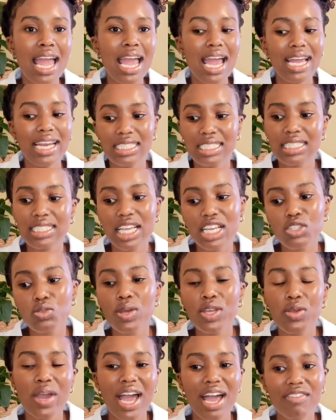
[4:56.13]
at a state where
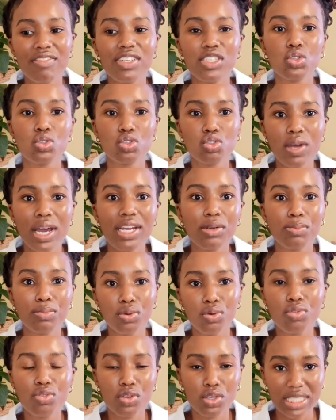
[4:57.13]
you're having to try to
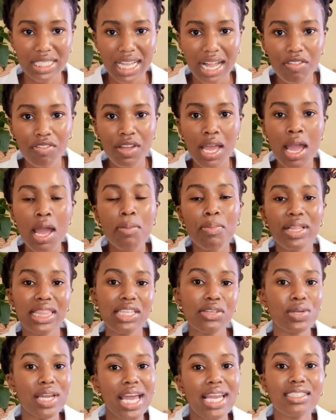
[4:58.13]
prove yourself. But
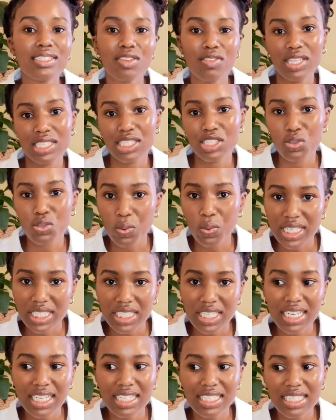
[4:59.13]
the reality of the
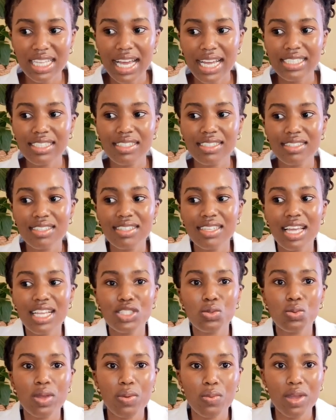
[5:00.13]
situation is that
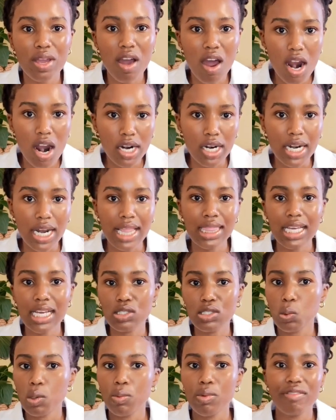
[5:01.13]
that's where we are and
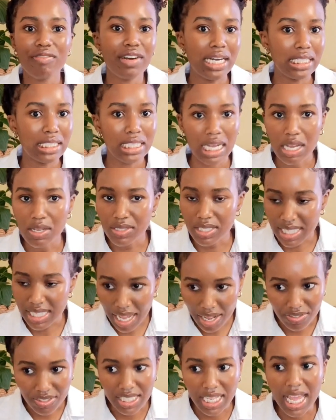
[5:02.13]
that's where we're finding
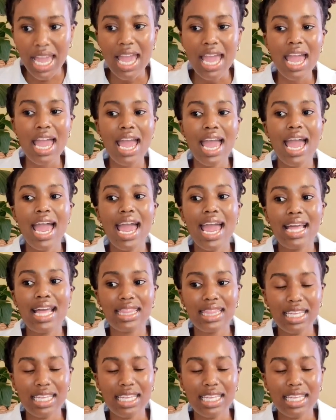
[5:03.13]
ourselves at